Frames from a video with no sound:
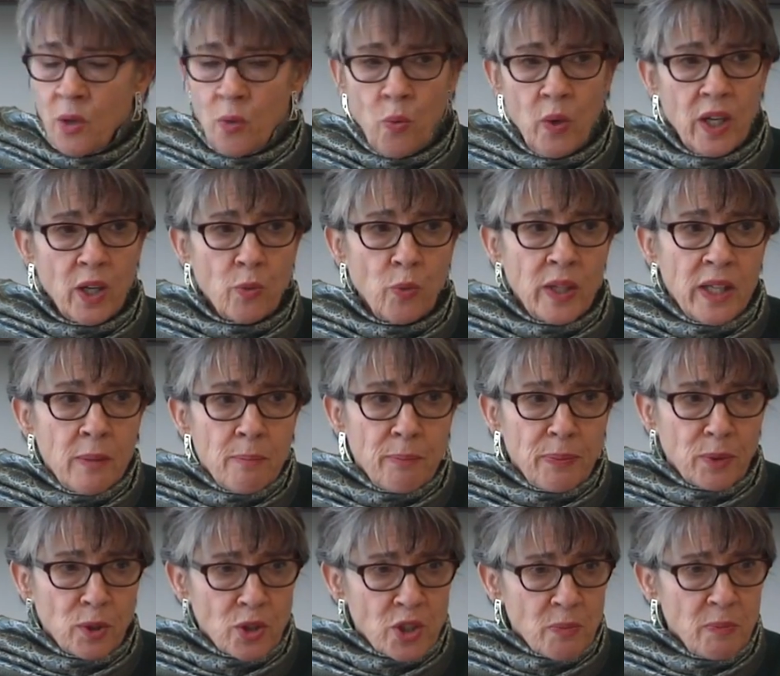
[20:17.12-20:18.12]
where
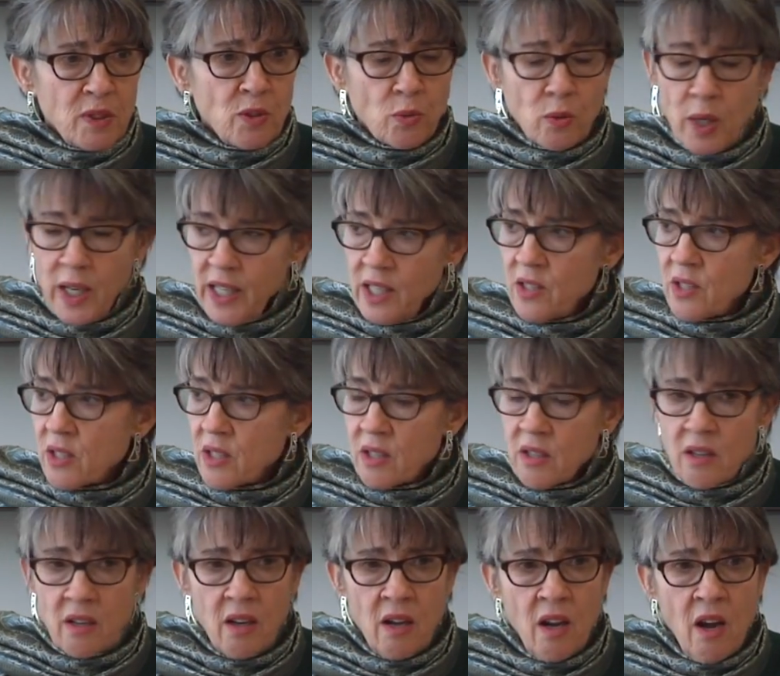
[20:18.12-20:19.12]
reimbursement
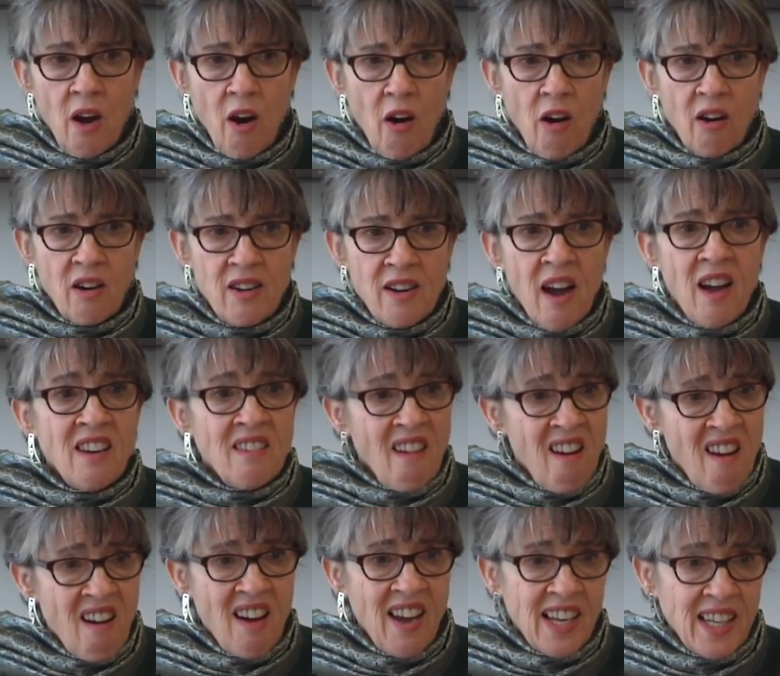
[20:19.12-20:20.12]
rates are not
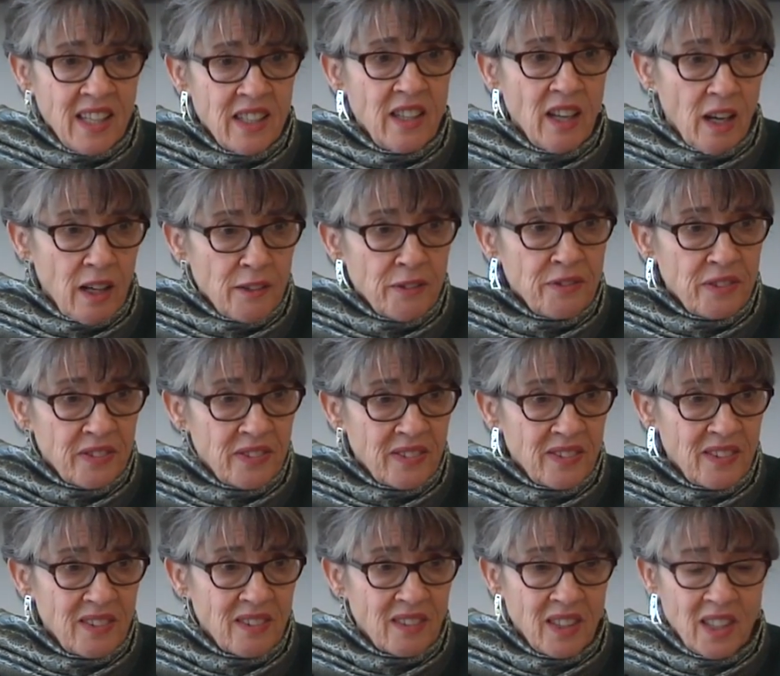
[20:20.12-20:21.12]
high enough
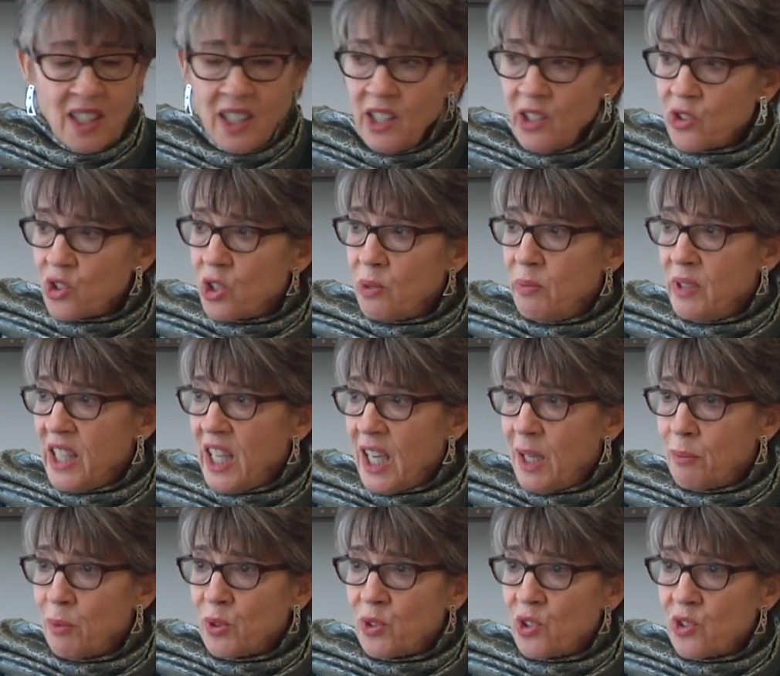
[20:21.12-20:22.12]
to be
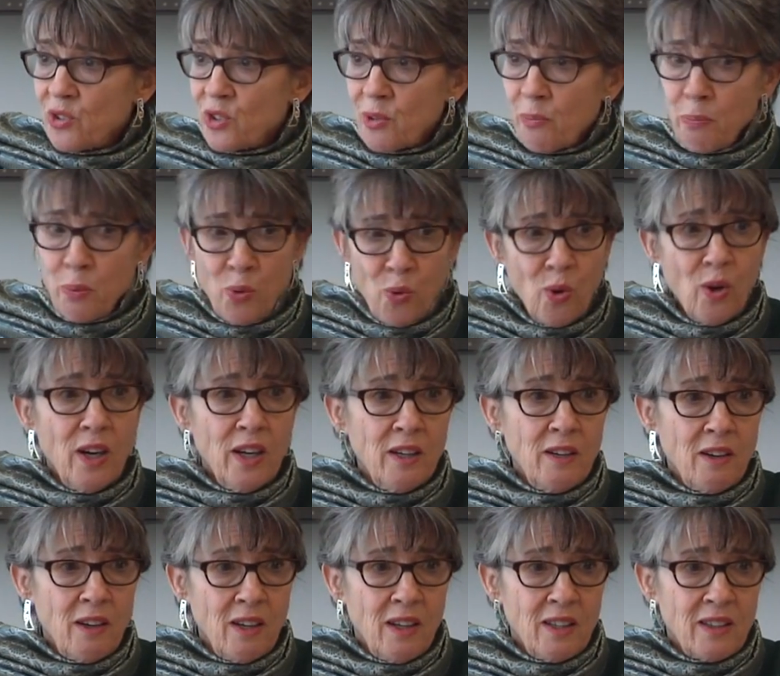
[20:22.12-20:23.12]
able to support
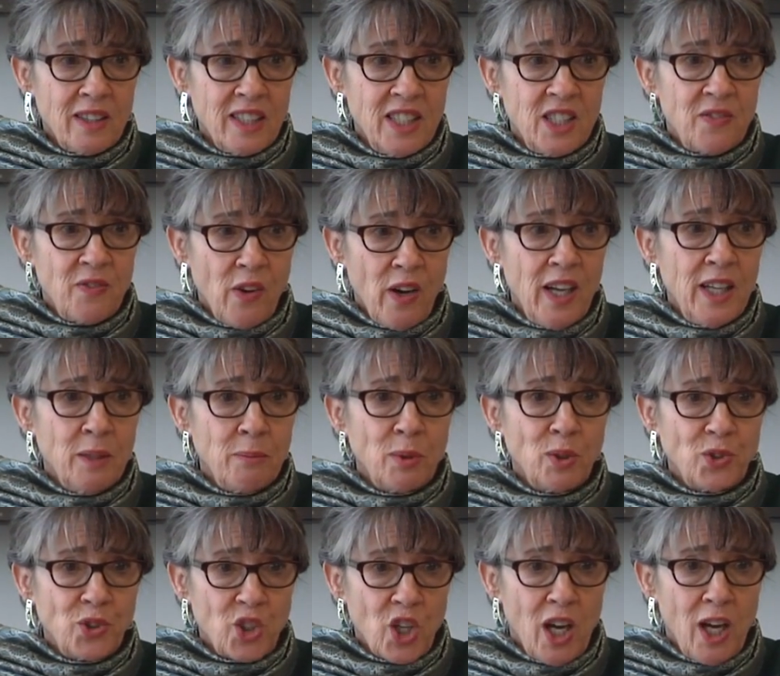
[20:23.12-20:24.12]
these
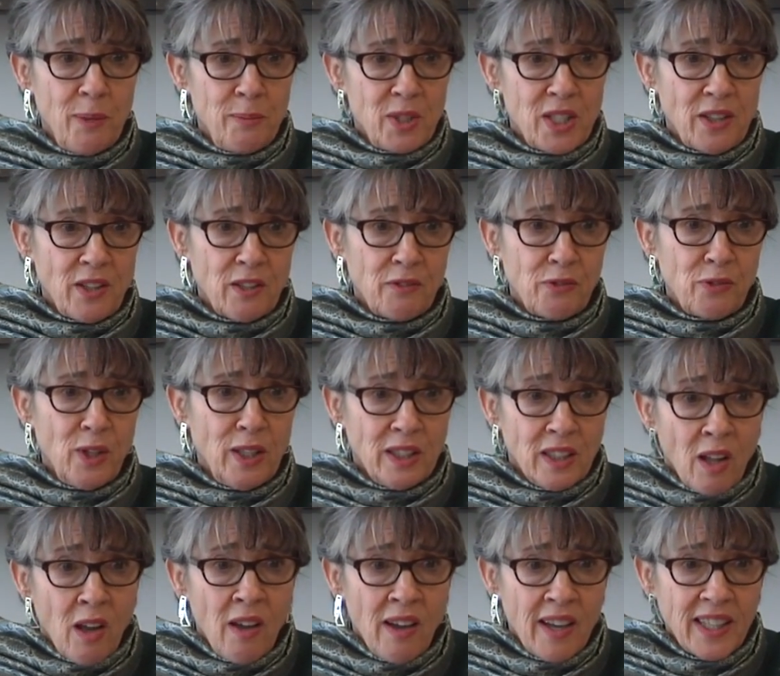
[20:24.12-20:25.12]
viable jobs at the
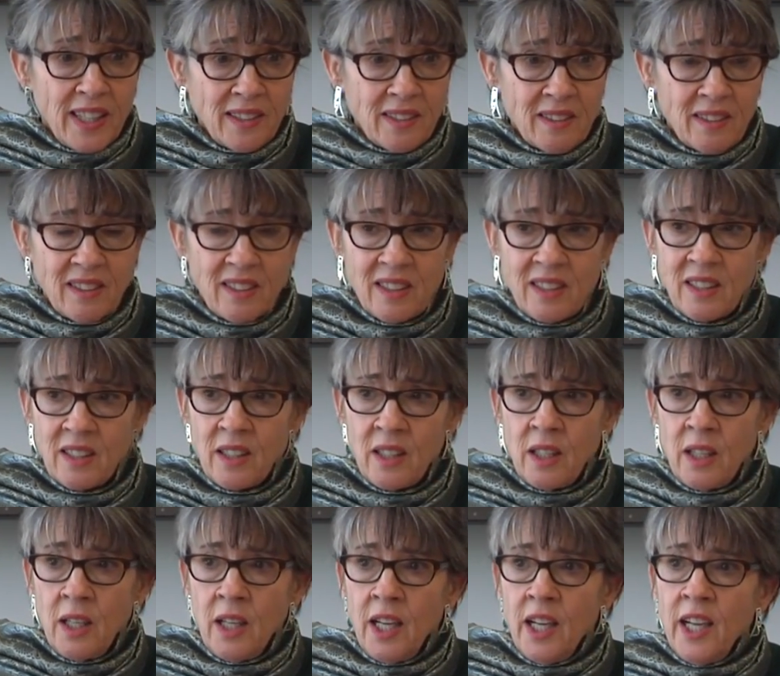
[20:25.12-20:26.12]
front line.
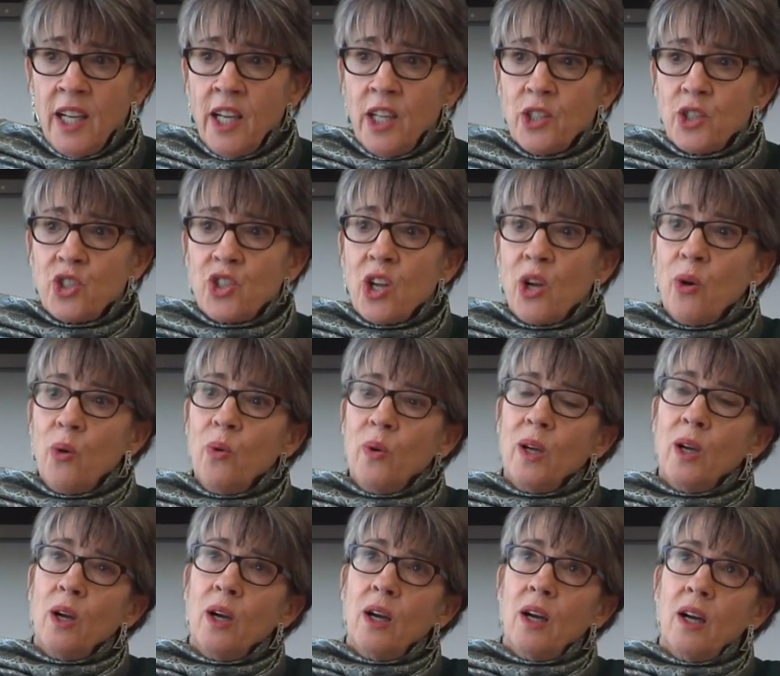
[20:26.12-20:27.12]

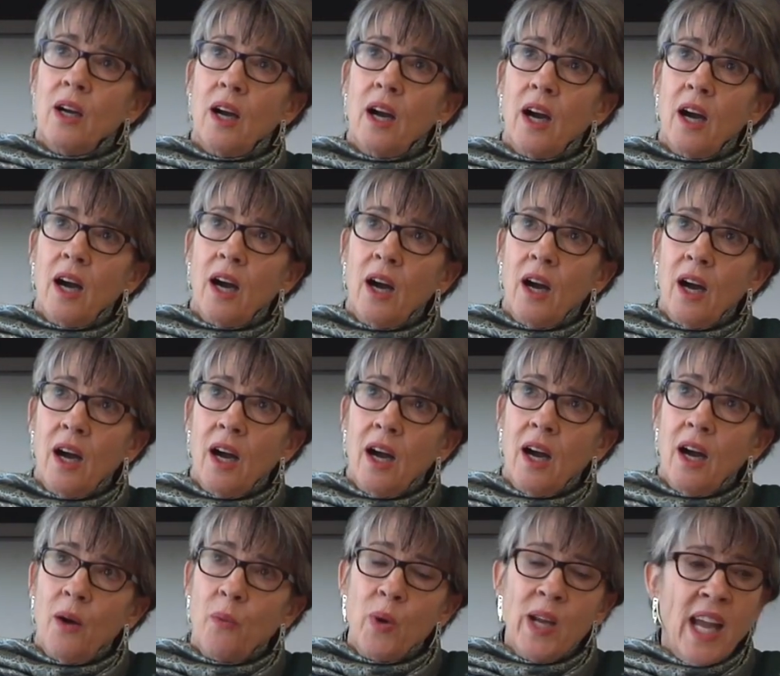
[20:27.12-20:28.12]
So
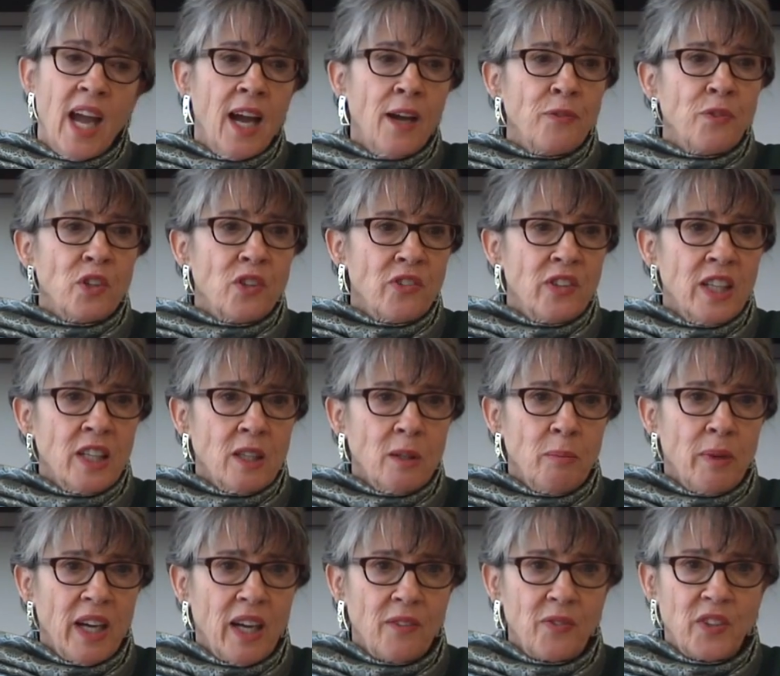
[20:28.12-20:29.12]
we have to think
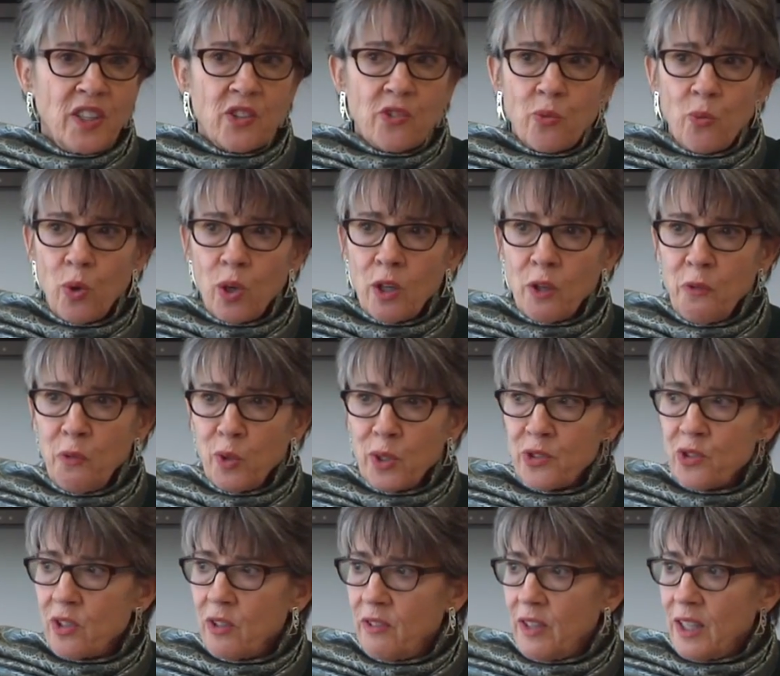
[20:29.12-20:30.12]
about this
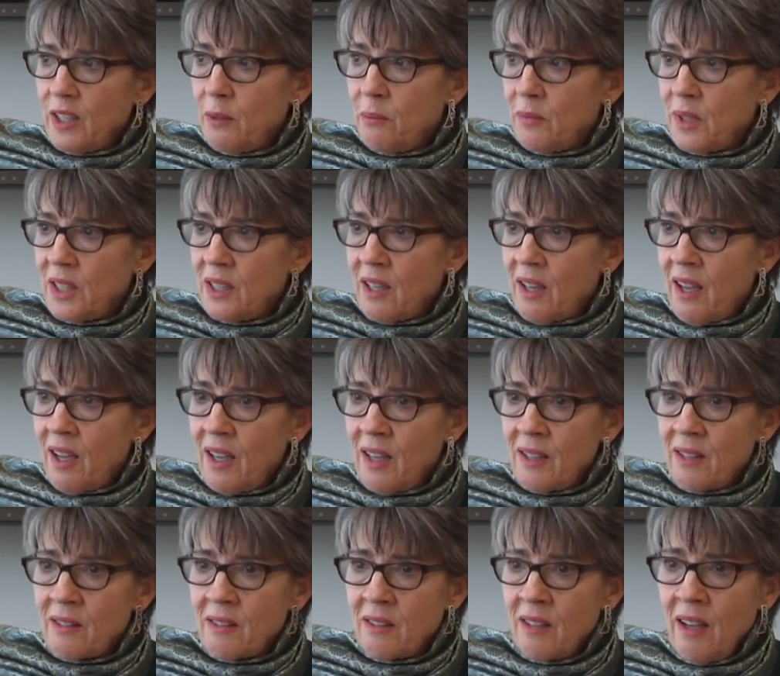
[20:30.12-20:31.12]
workforce development
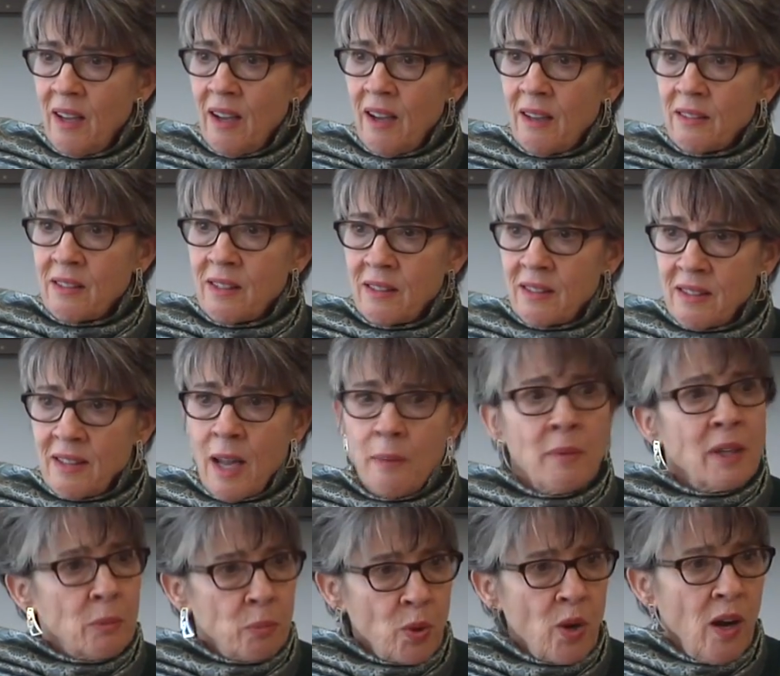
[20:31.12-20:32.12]
as a
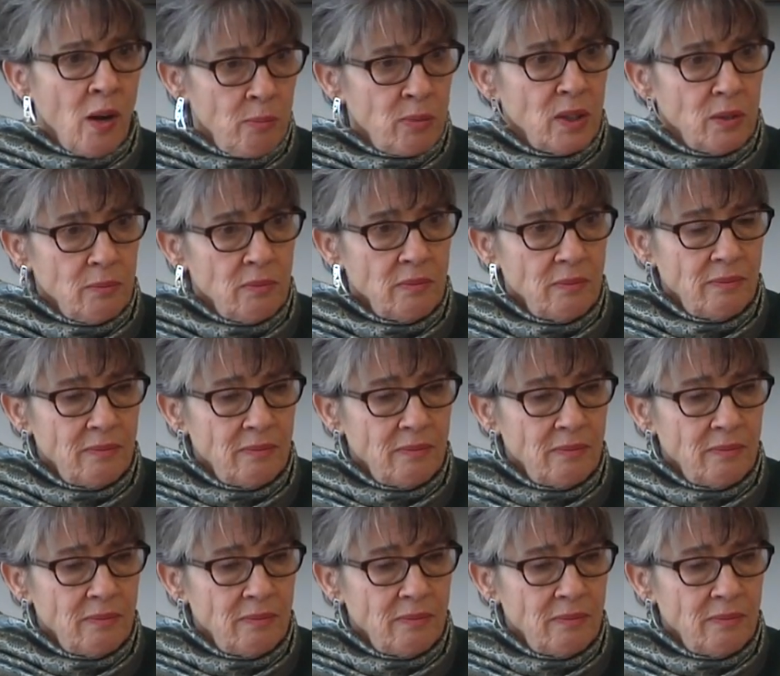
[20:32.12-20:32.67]
systemic problem.